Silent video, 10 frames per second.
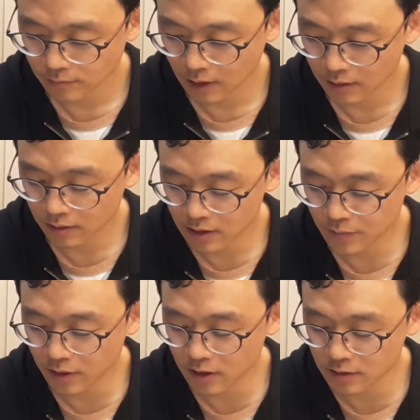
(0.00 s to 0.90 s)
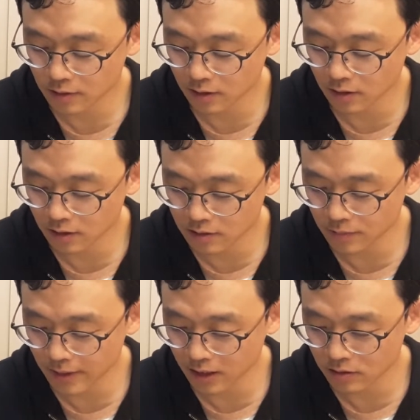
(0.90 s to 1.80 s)
Uh, this part is, is
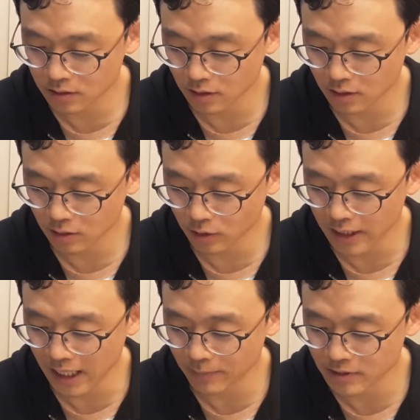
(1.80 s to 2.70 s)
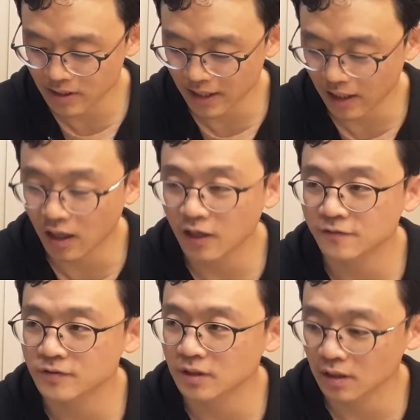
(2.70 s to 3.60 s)
about uh, what happens
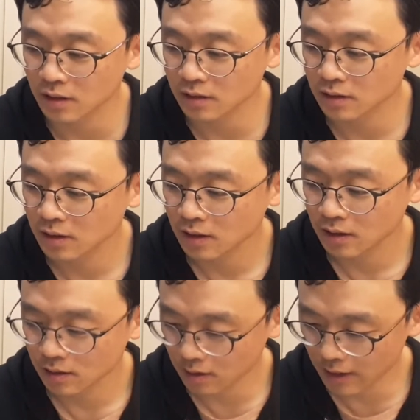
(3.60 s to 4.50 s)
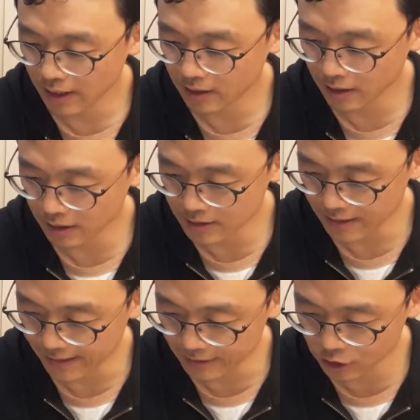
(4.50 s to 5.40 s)
after the egg is
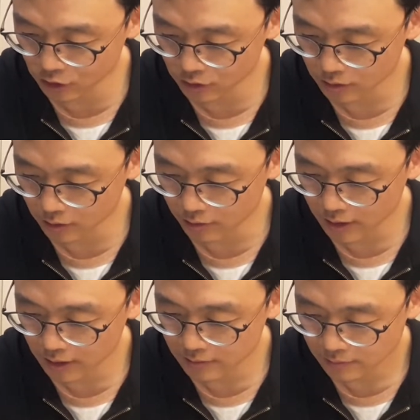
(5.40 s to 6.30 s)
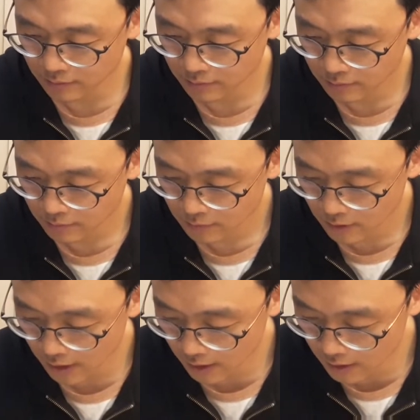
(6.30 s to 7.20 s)
hatched, alright?
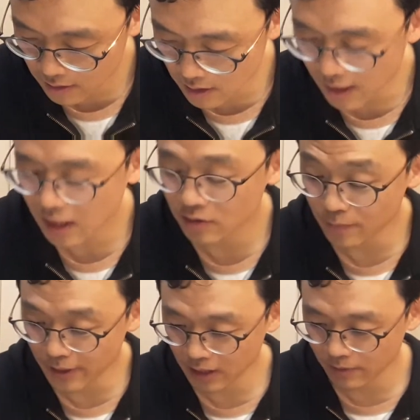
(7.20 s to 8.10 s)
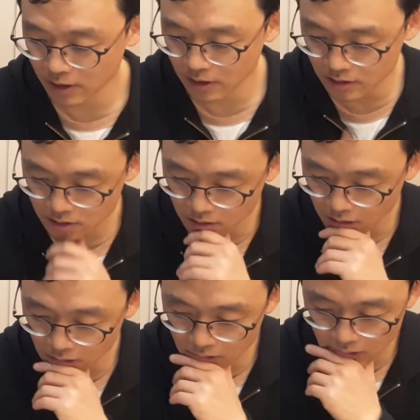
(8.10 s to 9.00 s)
And how the babies
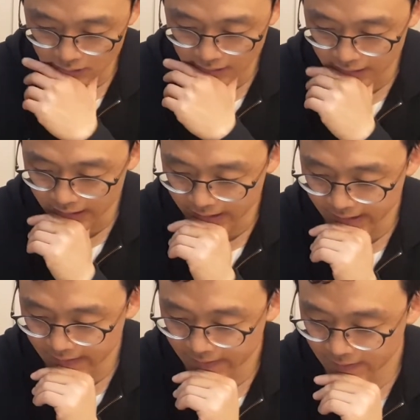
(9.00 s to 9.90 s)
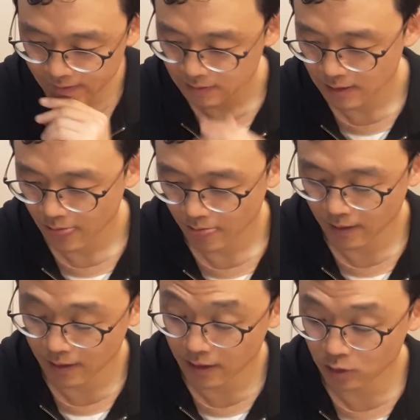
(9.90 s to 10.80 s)
uh, look like
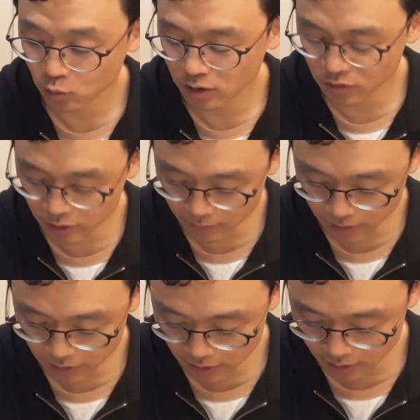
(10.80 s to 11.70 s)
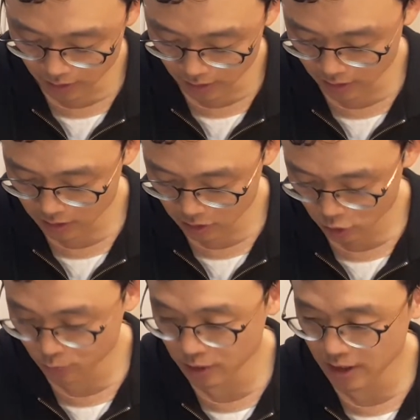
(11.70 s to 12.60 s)
what the mother does to
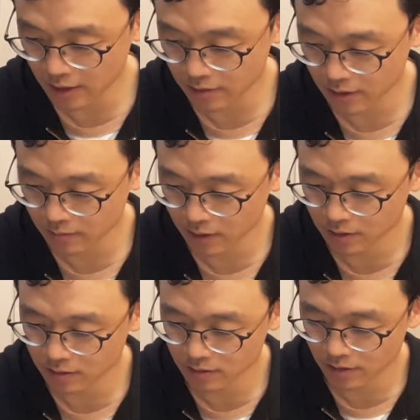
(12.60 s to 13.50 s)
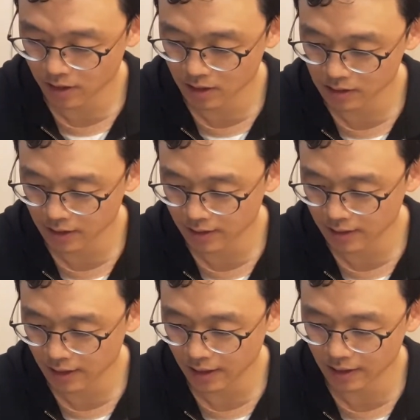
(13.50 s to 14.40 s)
protect them and things like
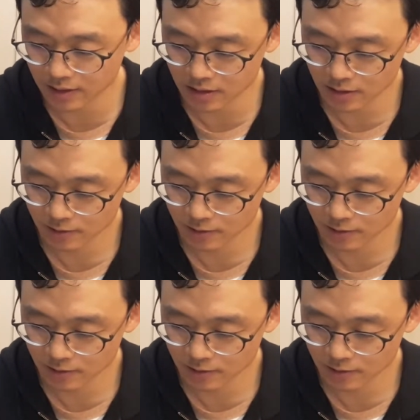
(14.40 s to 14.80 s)
that.